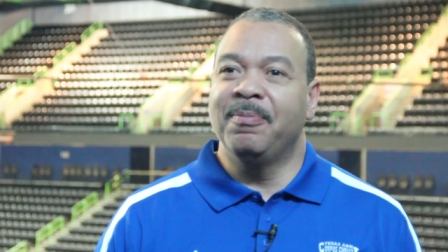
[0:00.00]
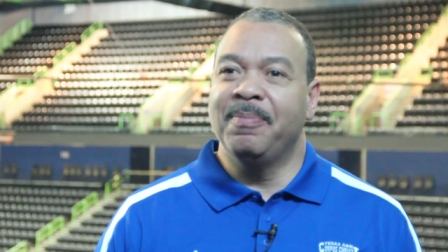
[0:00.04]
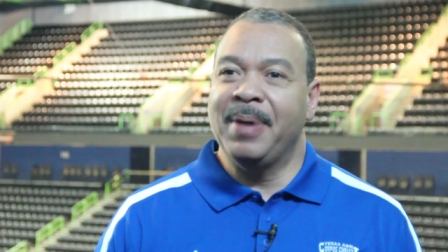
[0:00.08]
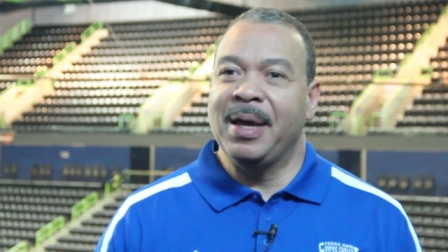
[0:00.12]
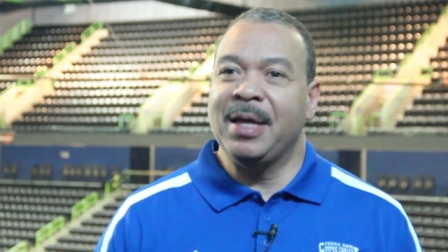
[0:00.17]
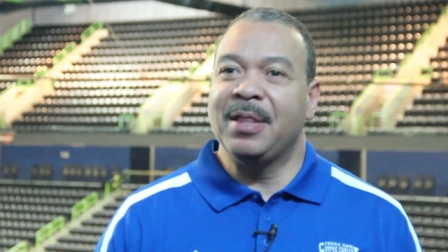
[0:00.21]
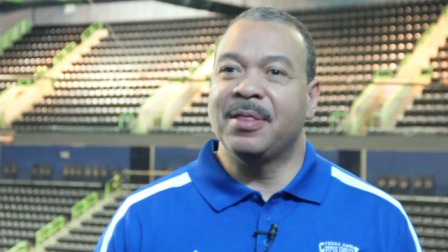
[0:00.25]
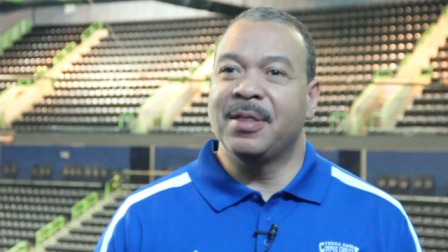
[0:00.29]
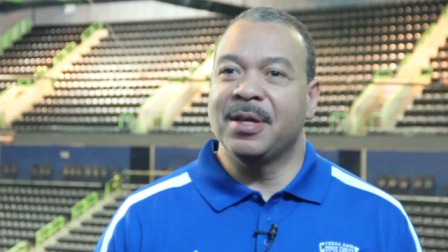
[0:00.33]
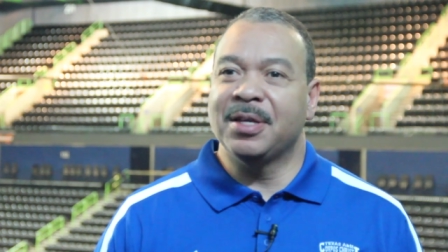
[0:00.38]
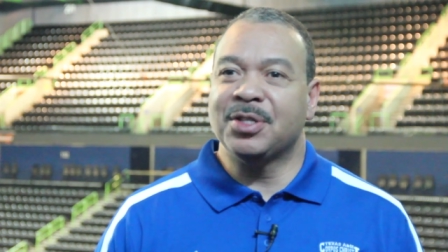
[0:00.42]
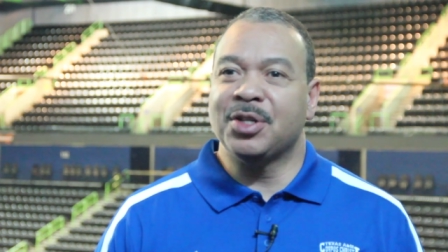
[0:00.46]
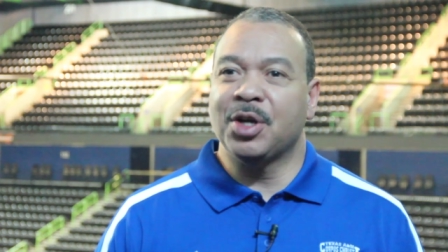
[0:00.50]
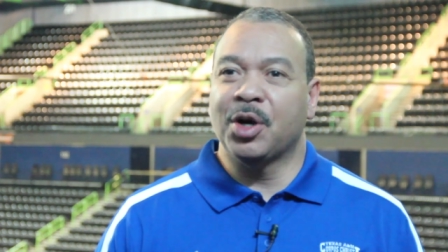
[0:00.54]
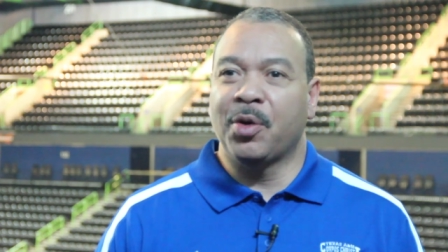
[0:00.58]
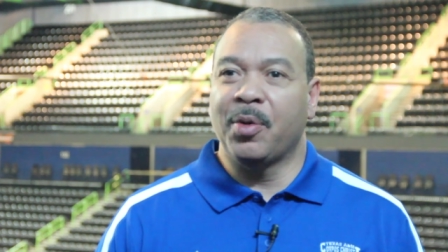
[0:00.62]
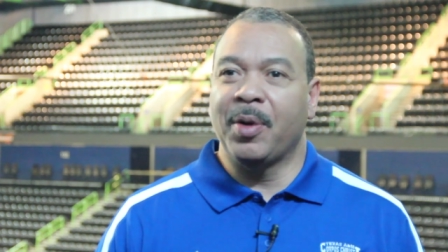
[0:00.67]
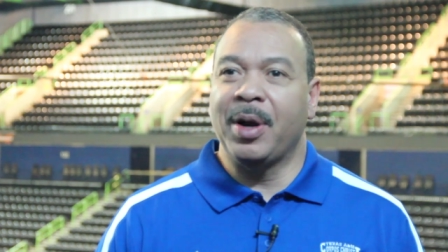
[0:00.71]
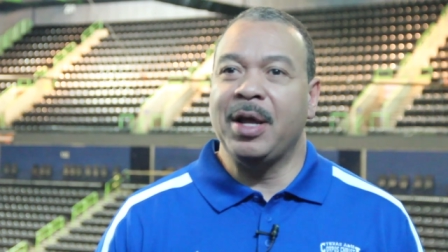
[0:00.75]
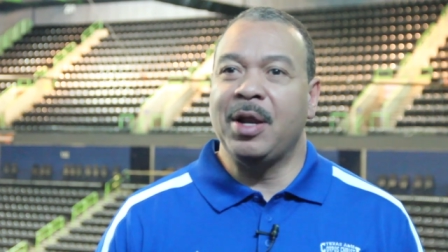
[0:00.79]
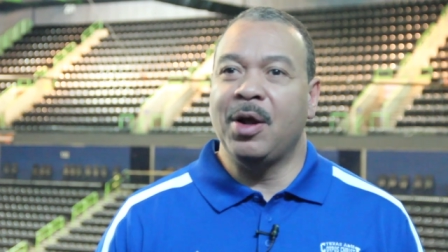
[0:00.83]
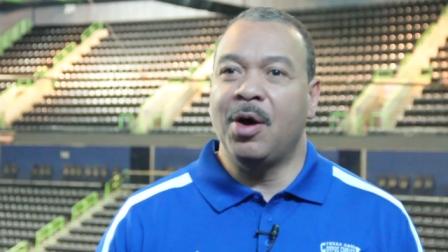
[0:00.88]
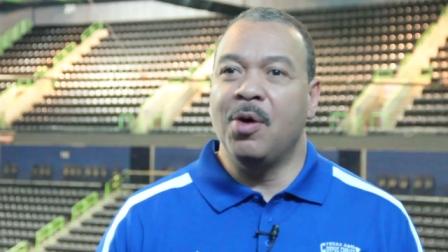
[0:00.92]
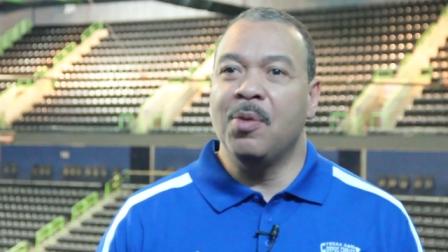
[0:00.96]
make this a
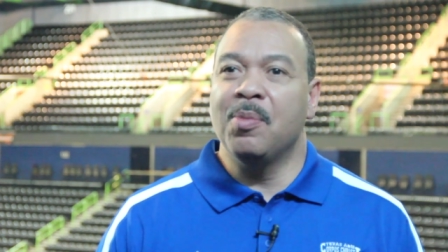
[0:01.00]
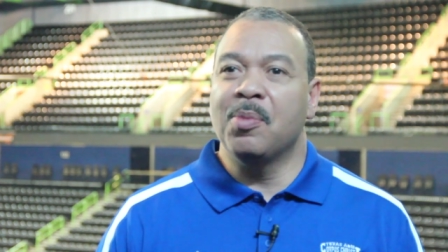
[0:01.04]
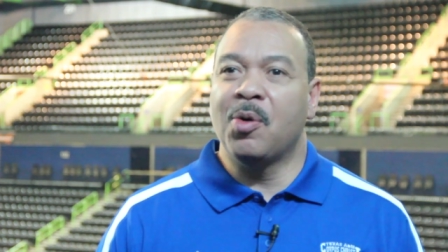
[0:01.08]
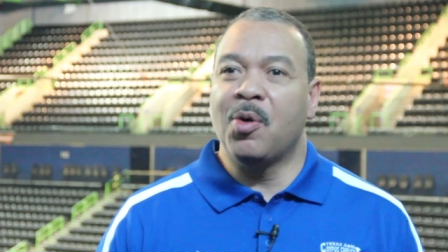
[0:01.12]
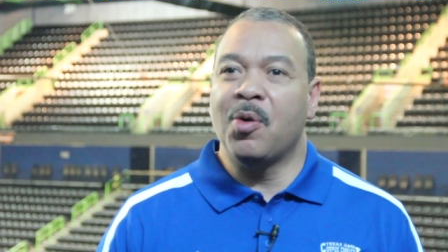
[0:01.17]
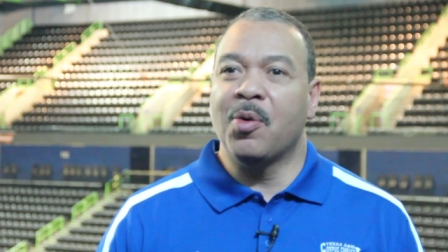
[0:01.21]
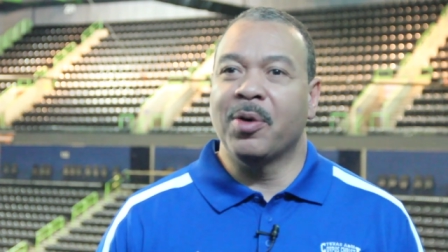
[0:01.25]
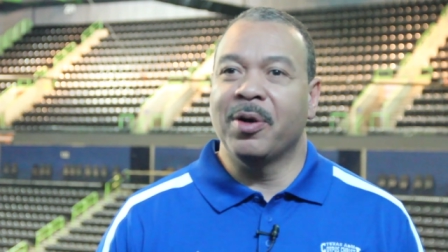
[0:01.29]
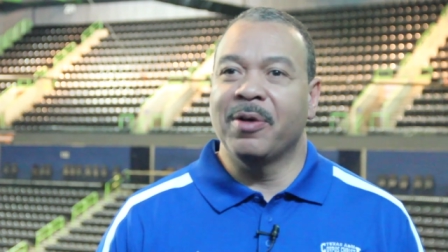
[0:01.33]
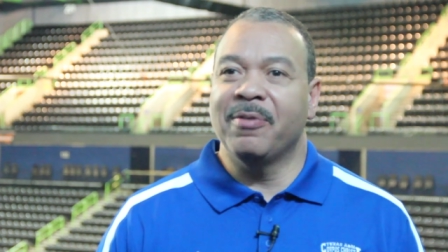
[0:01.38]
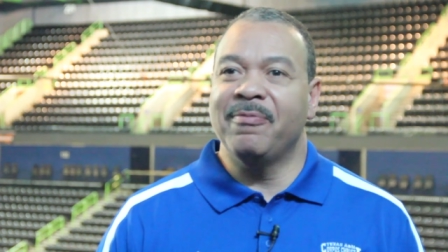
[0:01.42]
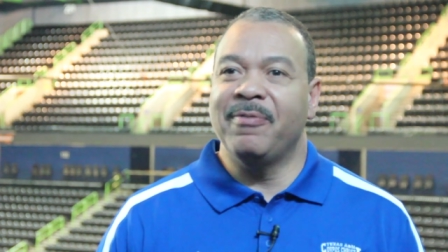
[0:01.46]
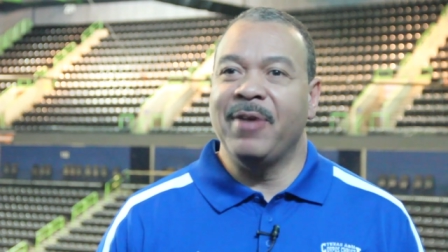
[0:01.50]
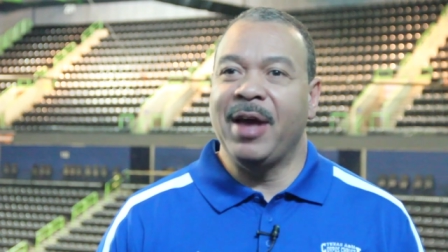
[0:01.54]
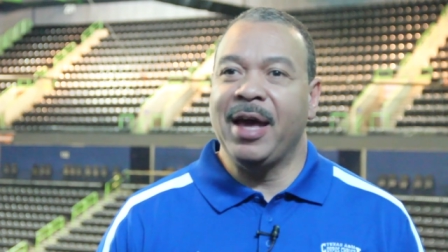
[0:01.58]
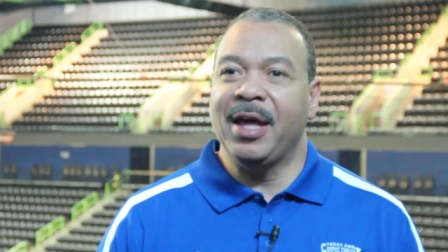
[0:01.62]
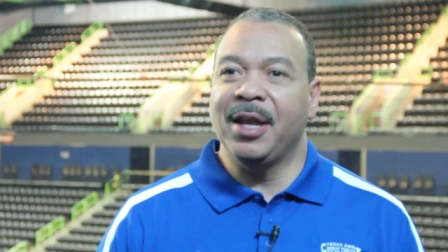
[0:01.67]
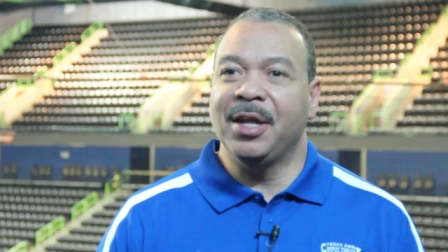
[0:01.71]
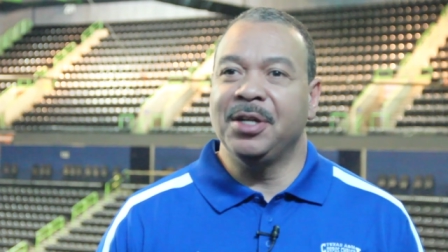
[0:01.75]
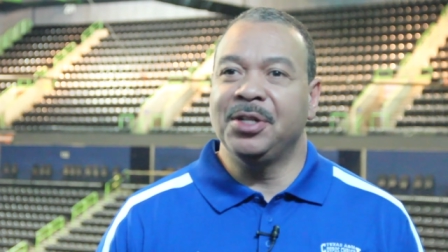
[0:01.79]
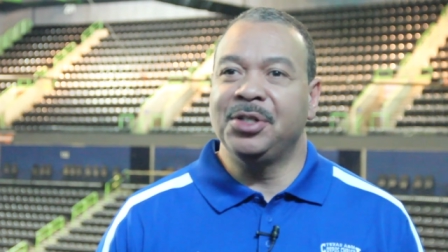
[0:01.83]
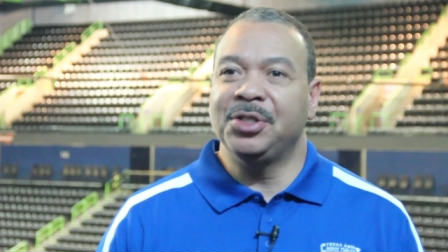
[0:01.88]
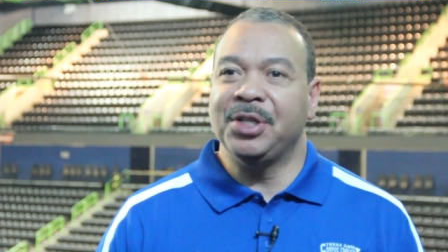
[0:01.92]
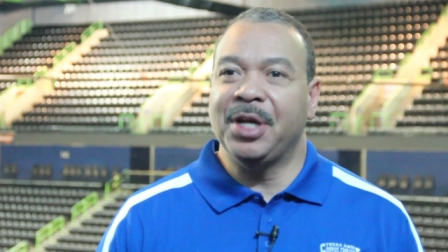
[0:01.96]
great home court
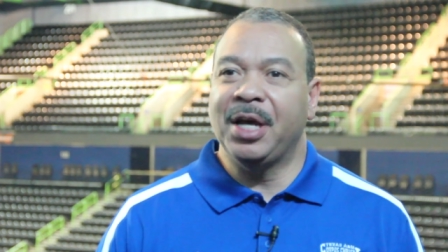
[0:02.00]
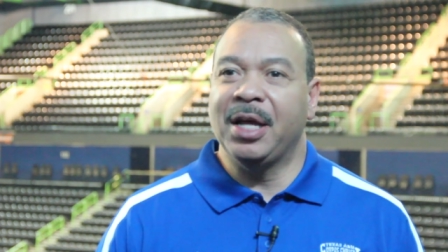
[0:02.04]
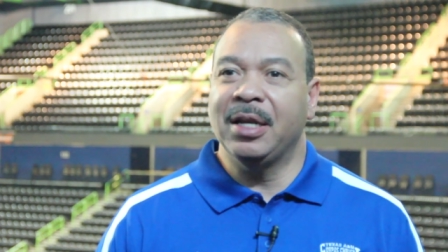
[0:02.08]
advantage.